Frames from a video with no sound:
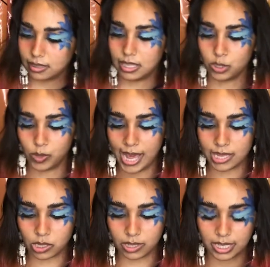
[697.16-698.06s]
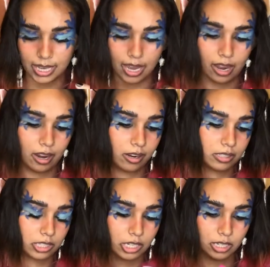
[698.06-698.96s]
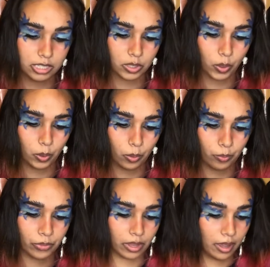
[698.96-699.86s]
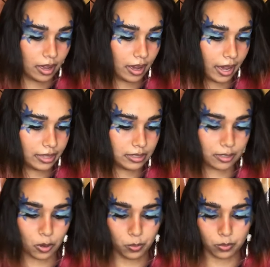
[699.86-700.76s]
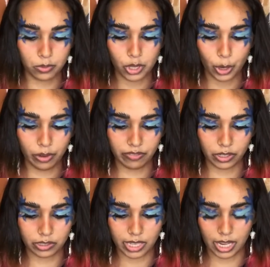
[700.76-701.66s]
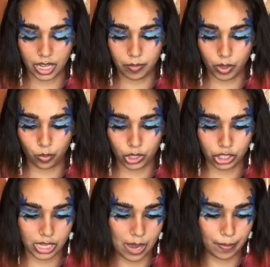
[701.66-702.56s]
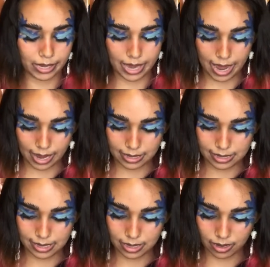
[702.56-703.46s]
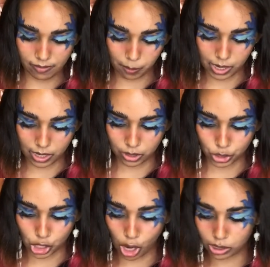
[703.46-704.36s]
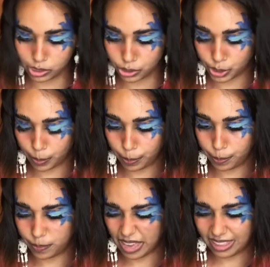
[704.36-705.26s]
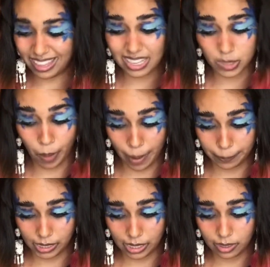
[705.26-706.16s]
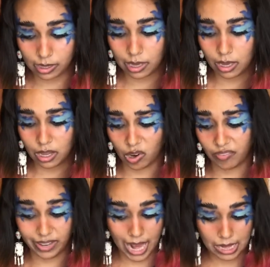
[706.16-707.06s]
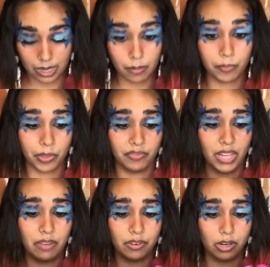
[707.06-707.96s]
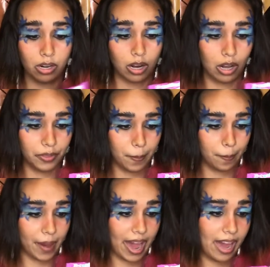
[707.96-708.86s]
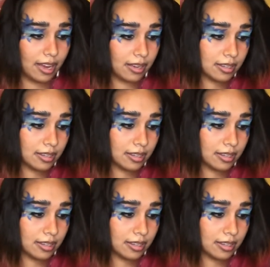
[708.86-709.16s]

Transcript: This one has all the characters. So I don't know if they're telling me which type of candy, if I'm getting the chocolate or the, I think it's pumpkin or vanilla flavor on the back.